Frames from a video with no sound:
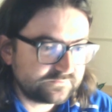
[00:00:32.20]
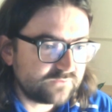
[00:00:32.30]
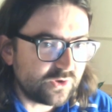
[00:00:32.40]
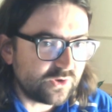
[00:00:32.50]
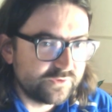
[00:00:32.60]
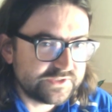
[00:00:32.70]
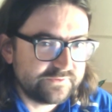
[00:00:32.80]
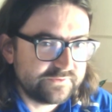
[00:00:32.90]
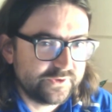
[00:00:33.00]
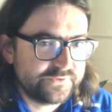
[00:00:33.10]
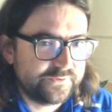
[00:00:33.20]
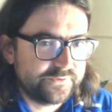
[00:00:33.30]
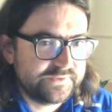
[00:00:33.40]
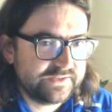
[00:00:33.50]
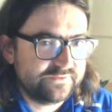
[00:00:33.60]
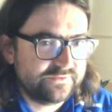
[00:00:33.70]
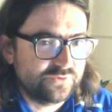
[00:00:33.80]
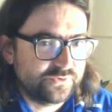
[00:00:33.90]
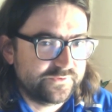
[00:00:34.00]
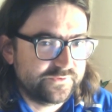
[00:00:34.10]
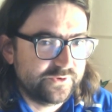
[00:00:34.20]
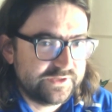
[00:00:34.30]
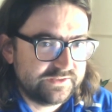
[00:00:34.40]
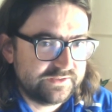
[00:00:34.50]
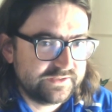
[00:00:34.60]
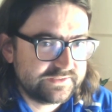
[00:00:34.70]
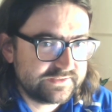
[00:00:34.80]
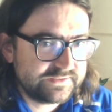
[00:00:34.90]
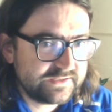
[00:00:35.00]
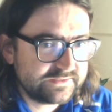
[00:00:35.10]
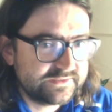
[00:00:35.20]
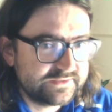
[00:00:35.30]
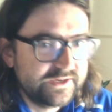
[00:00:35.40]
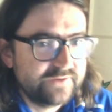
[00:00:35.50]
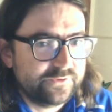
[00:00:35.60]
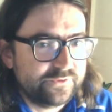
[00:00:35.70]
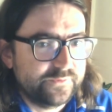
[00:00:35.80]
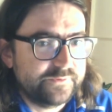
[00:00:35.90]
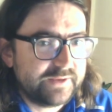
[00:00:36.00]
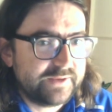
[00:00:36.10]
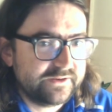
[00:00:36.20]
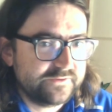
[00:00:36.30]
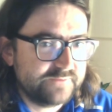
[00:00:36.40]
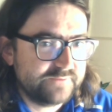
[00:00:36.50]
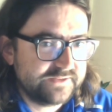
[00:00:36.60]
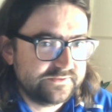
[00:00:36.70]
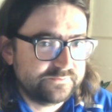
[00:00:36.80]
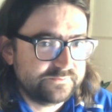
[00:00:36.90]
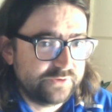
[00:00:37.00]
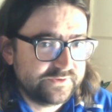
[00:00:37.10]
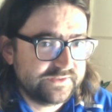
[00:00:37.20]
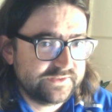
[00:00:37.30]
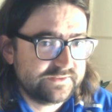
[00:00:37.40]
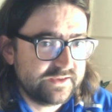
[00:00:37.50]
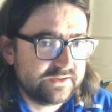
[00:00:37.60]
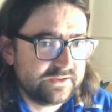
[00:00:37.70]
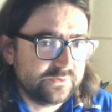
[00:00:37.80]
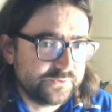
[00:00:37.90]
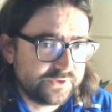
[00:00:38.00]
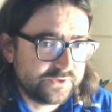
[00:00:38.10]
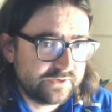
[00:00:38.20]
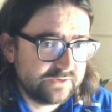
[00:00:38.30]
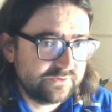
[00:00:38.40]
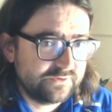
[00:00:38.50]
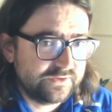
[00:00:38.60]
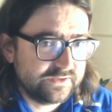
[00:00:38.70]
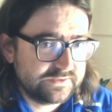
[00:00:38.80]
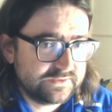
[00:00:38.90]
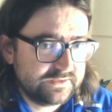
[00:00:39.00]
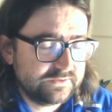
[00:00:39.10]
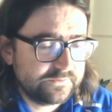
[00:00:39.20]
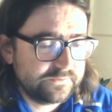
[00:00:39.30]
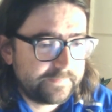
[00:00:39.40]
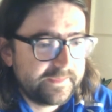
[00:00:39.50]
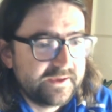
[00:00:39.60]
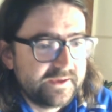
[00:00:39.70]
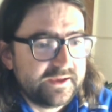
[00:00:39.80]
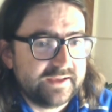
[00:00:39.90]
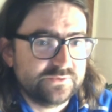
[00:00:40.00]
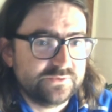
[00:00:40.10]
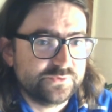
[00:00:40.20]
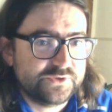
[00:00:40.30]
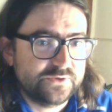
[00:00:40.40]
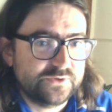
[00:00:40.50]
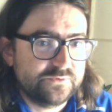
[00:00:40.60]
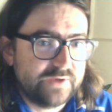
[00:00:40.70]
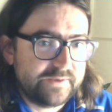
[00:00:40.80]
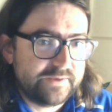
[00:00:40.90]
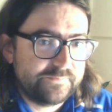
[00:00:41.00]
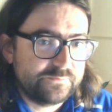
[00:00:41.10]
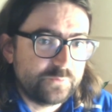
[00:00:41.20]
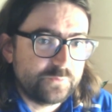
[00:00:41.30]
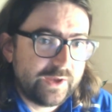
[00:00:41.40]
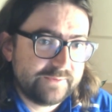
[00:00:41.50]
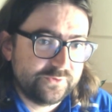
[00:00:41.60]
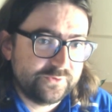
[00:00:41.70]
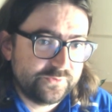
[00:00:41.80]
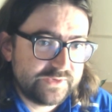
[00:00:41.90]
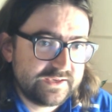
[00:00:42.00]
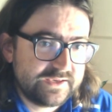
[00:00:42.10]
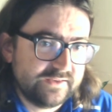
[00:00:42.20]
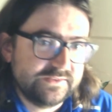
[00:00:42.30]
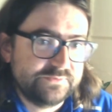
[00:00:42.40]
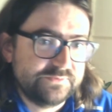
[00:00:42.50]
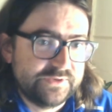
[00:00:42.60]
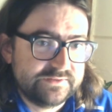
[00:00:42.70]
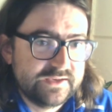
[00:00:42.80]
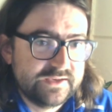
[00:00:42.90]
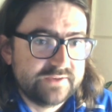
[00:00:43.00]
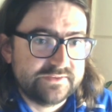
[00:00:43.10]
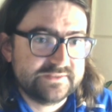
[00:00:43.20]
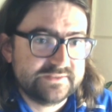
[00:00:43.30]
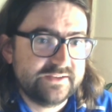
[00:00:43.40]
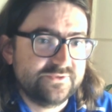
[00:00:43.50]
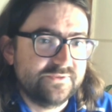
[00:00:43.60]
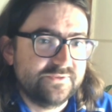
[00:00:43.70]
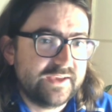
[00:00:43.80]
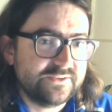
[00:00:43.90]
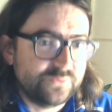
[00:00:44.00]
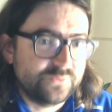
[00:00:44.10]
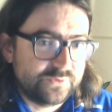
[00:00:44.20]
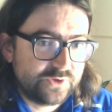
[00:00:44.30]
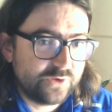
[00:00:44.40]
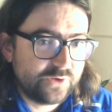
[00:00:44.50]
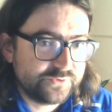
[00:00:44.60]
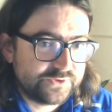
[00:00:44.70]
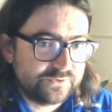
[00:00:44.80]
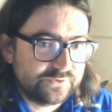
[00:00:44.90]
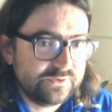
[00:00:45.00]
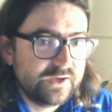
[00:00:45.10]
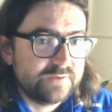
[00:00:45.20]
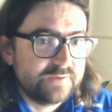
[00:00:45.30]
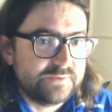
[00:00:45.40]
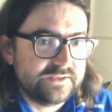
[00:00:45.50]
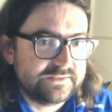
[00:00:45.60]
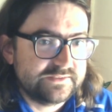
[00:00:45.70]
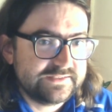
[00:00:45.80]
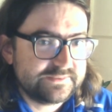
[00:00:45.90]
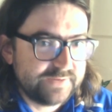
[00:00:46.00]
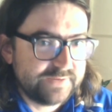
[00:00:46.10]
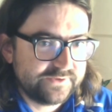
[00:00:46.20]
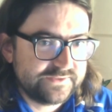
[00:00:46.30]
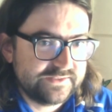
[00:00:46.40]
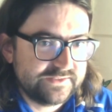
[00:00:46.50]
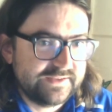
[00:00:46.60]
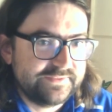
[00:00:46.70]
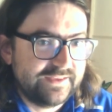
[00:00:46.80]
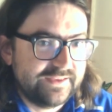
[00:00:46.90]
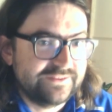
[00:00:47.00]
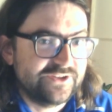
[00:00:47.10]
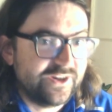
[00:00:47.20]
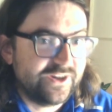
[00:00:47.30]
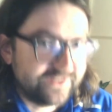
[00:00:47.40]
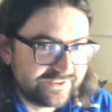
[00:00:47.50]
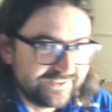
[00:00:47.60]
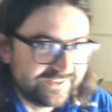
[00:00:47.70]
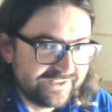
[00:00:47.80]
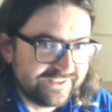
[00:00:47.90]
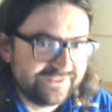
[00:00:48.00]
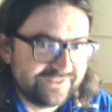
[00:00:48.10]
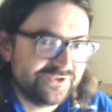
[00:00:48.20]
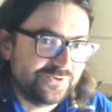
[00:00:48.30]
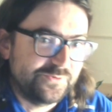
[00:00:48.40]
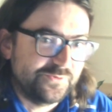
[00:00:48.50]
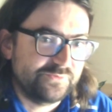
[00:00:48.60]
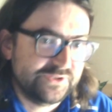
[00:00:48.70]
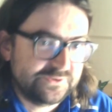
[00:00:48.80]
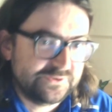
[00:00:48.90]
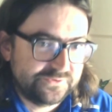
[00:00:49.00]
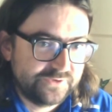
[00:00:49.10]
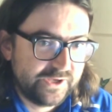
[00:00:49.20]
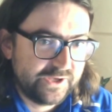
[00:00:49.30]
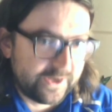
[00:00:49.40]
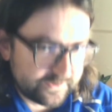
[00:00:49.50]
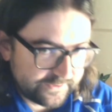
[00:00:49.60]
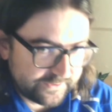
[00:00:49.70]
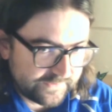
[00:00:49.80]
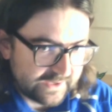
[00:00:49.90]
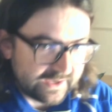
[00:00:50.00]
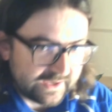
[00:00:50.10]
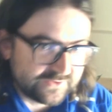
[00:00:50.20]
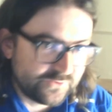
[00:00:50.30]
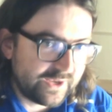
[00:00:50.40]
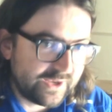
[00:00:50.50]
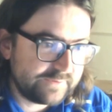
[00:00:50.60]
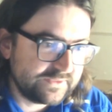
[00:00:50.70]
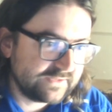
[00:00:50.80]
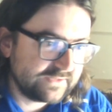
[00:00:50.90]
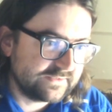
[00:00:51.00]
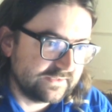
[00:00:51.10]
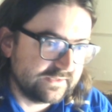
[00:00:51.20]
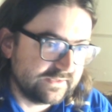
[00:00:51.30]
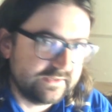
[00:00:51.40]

obviously follows from the death of George Floyd in the United States, from the Black Lives Matter protests there, and also here in the United Kingdom, and also um, what happened on the weekend with the statue of Edward Colston being dismounted and then dunked into Bristol Harbour. And so what happened yesterday